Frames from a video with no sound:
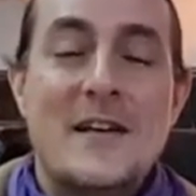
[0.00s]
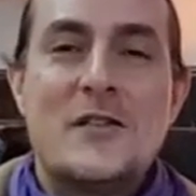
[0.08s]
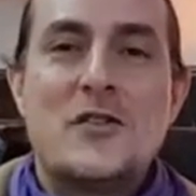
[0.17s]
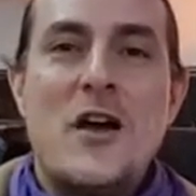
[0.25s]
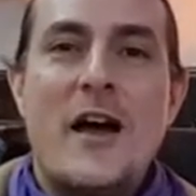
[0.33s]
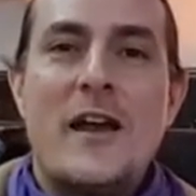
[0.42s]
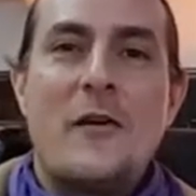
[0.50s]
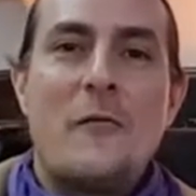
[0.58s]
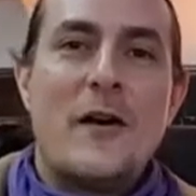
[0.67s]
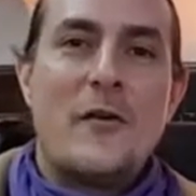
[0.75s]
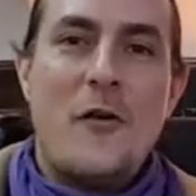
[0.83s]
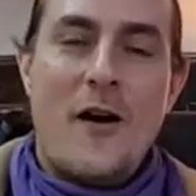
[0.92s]
is shining
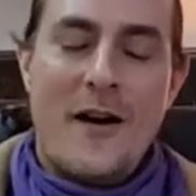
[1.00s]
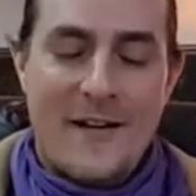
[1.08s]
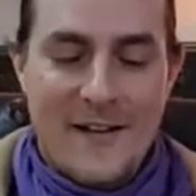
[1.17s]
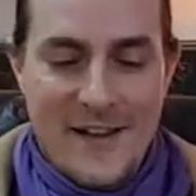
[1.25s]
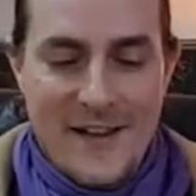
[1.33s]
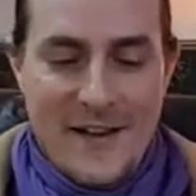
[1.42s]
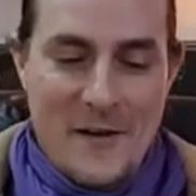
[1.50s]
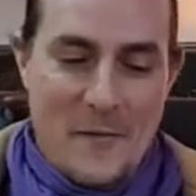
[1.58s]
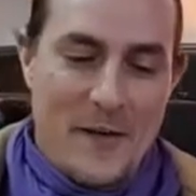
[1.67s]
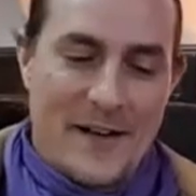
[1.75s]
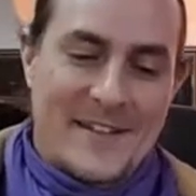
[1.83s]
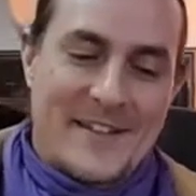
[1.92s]
where you are.
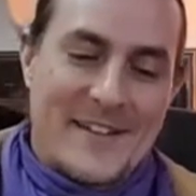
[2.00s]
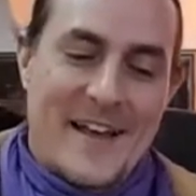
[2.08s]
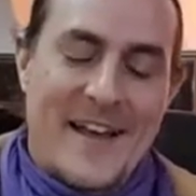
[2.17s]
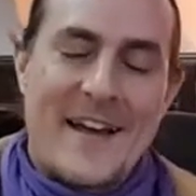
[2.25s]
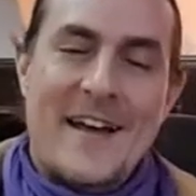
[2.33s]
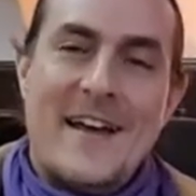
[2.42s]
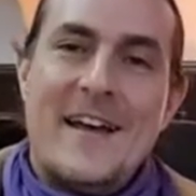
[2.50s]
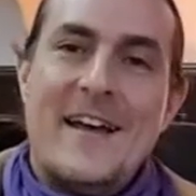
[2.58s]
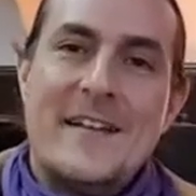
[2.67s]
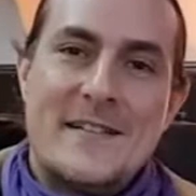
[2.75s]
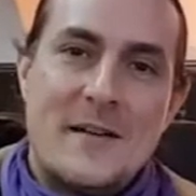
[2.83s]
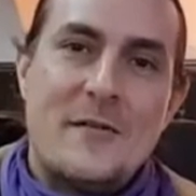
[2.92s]
But uh,
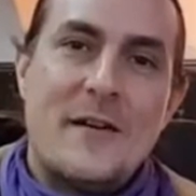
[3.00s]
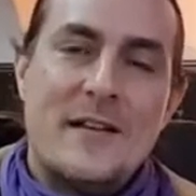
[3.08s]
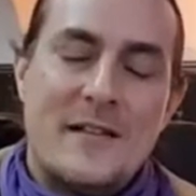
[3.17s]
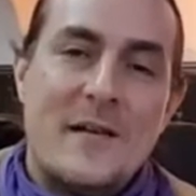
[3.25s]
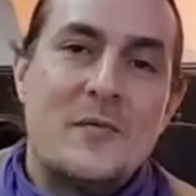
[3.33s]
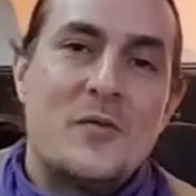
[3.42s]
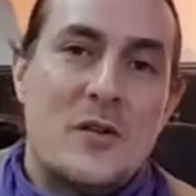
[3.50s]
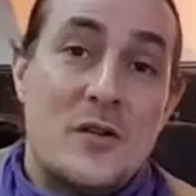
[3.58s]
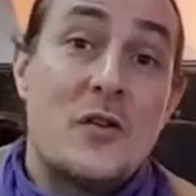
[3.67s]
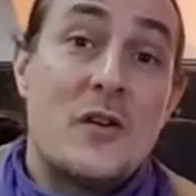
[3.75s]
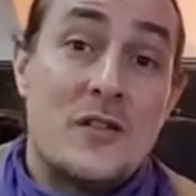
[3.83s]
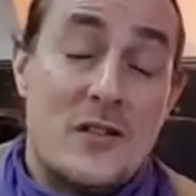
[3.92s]
it's a great time to
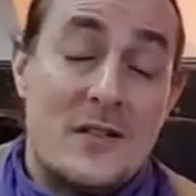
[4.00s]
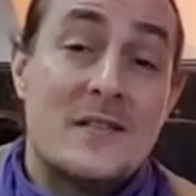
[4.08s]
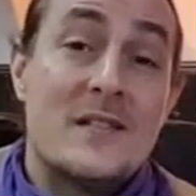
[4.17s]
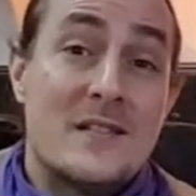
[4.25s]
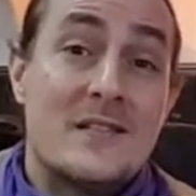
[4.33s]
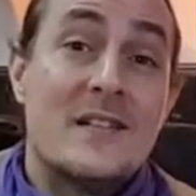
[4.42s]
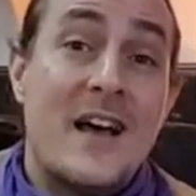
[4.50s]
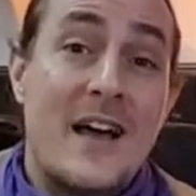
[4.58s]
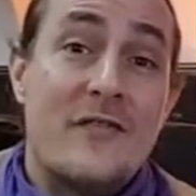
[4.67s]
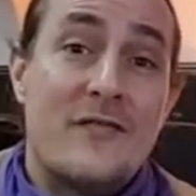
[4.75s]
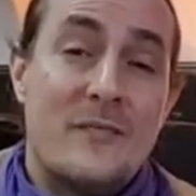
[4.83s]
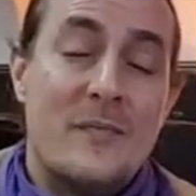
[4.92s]
enjoy just this
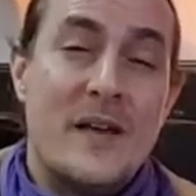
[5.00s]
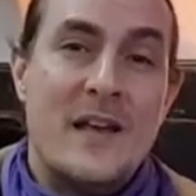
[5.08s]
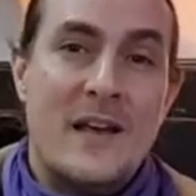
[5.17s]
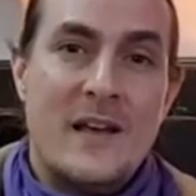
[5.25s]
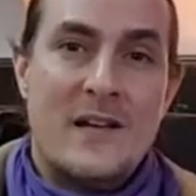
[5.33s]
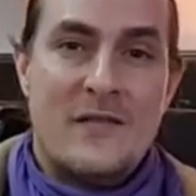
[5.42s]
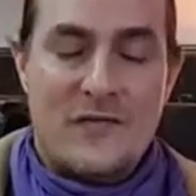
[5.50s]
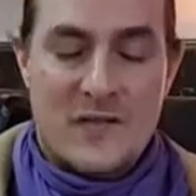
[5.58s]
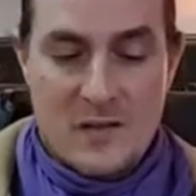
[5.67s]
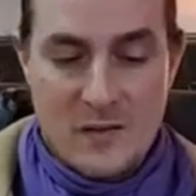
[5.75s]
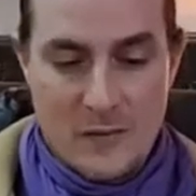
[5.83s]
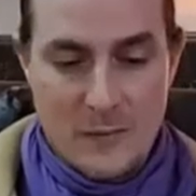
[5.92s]
life, being in a
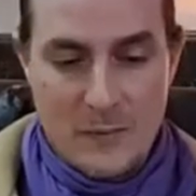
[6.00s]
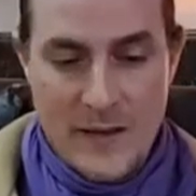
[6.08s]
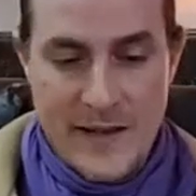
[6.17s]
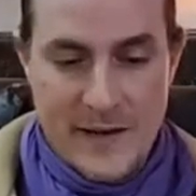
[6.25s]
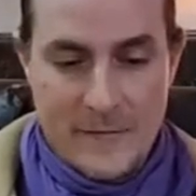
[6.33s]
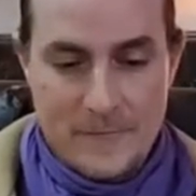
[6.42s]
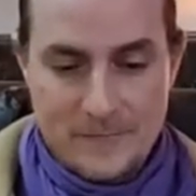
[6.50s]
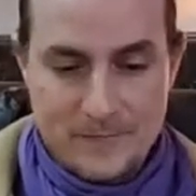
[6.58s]
physical plane.